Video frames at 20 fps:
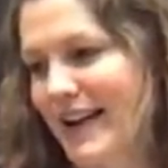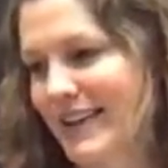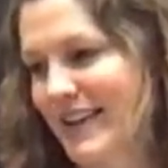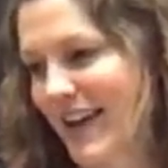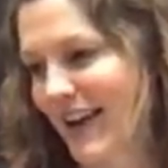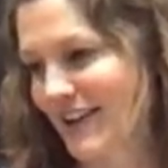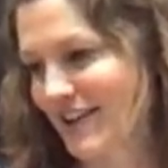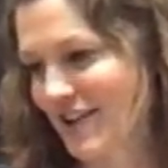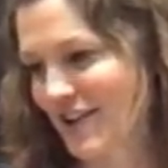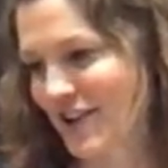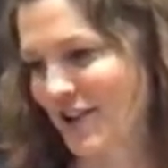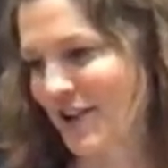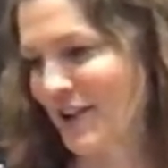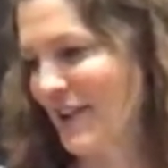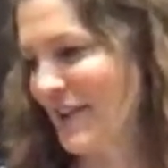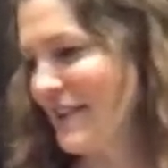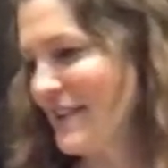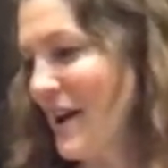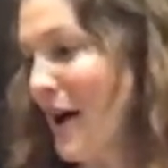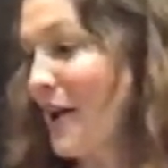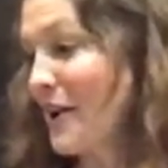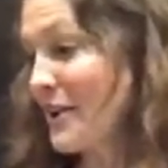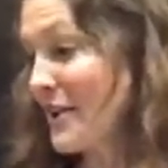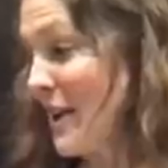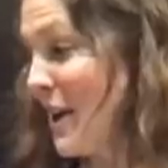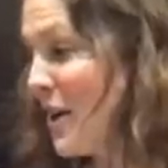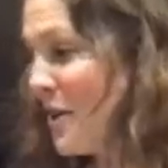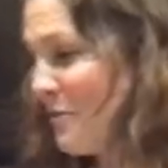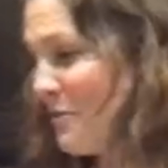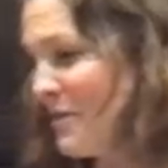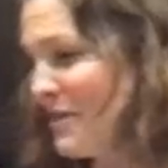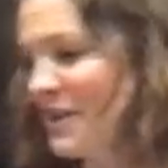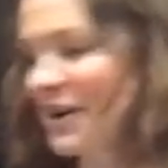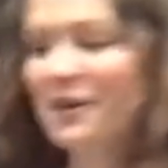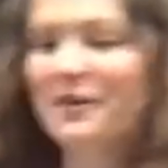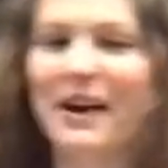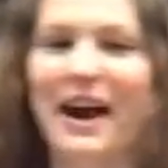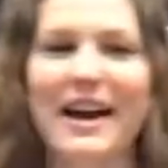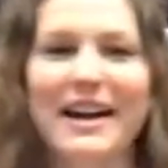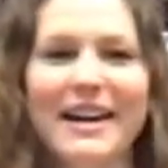can't show you the dogs, but
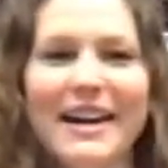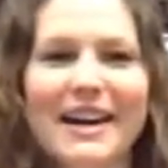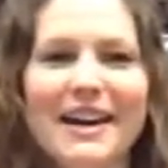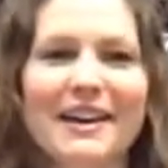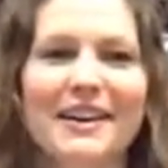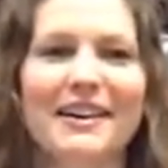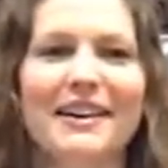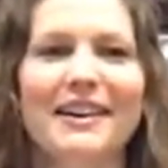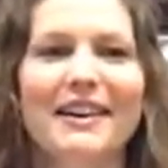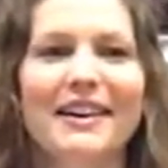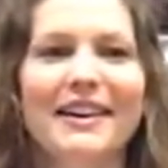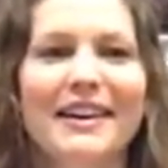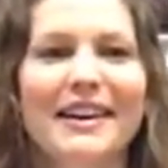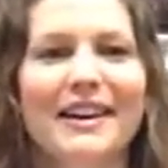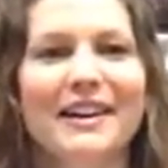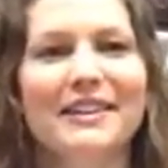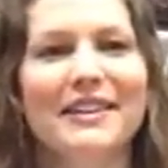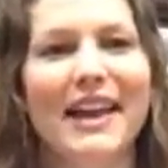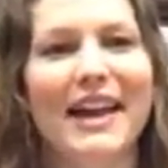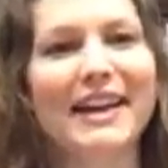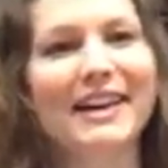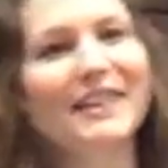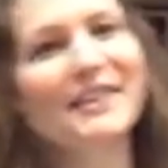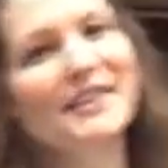they're right here, you know, laying